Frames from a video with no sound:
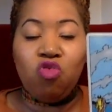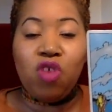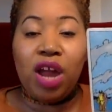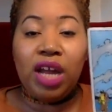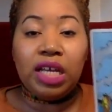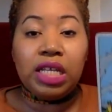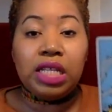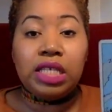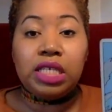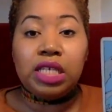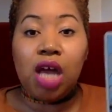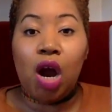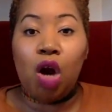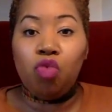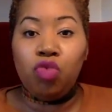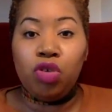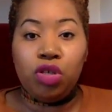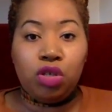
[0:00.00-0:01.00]

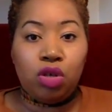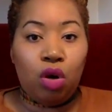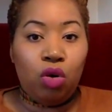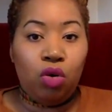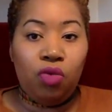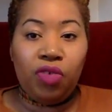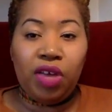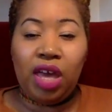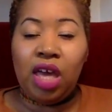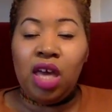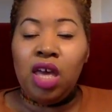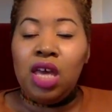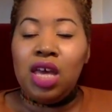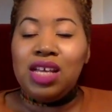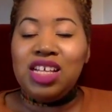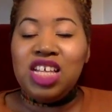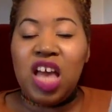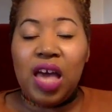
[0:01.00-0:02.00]
Reconcile, resolve it.
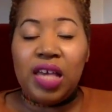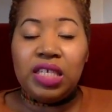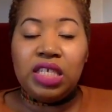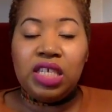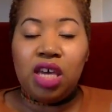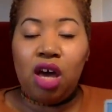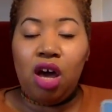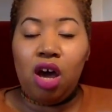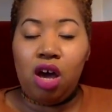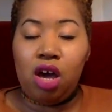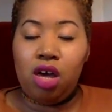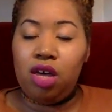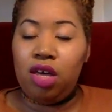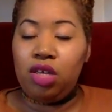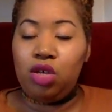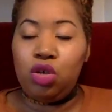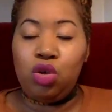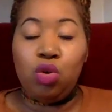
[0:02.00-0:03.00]
Yes, it
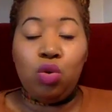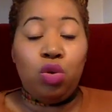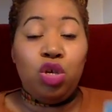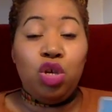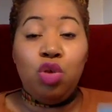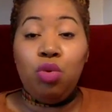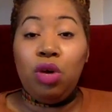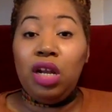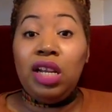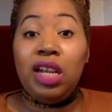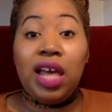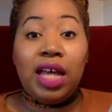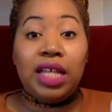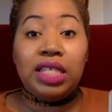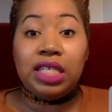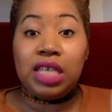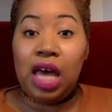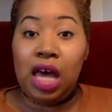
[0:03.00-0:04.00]
hurt you. You were
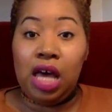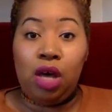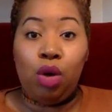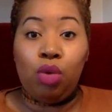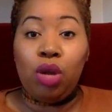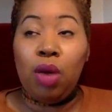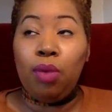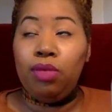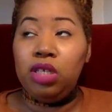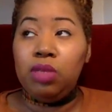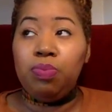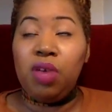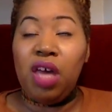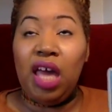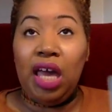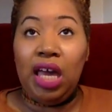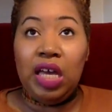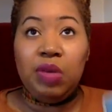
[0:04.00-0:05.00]
let down. It was
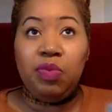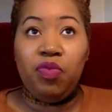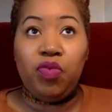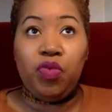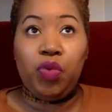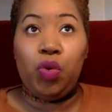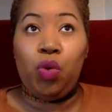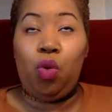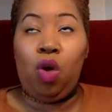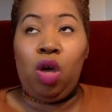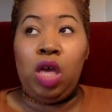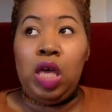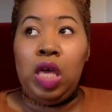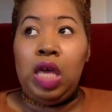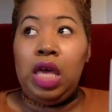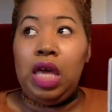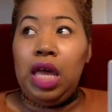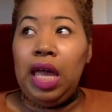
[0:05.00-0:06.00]
painful.
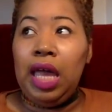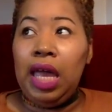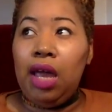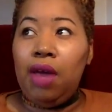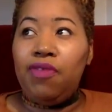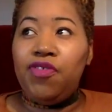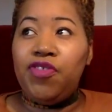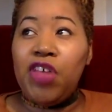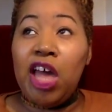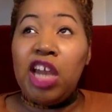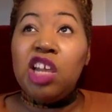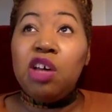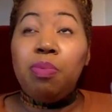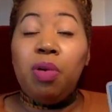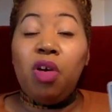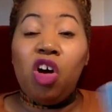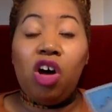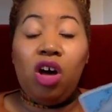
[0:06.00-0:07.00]
It fell
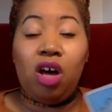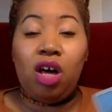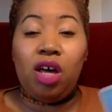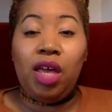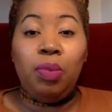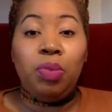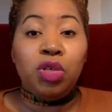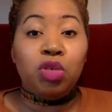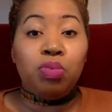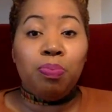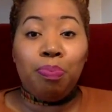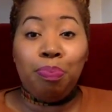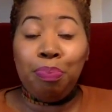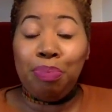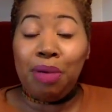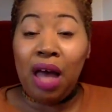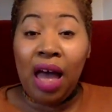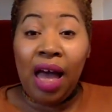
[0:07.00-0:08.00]
apart. It was
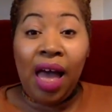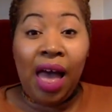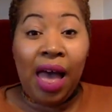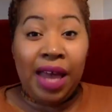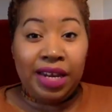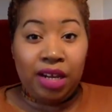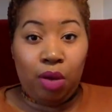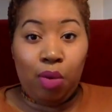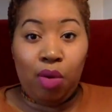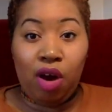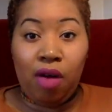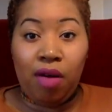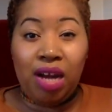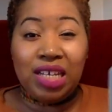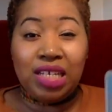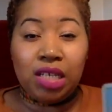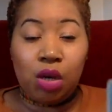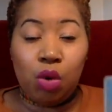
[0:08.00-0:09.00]
bad,
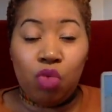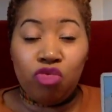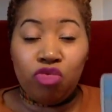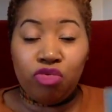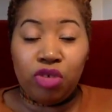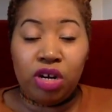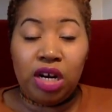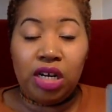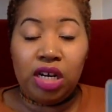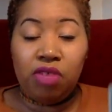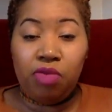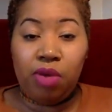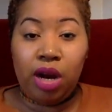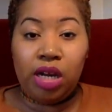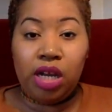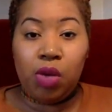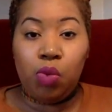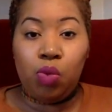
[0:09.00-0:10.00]
Aquarius. It really,
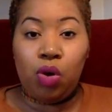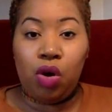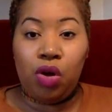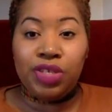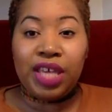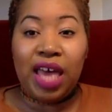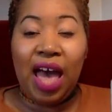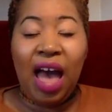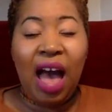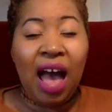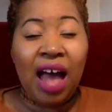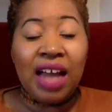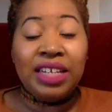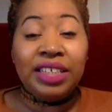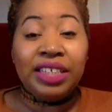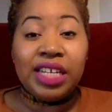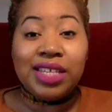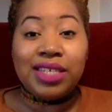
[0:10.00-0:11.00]
really was.
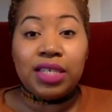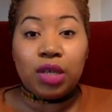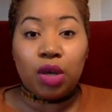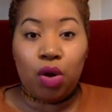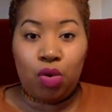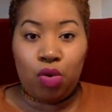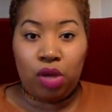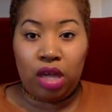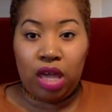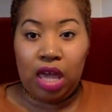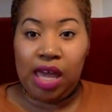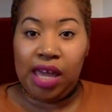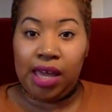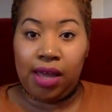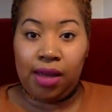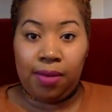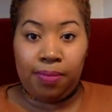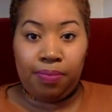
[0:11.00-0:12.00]
And it's
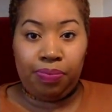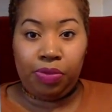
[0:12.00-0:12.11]
okay.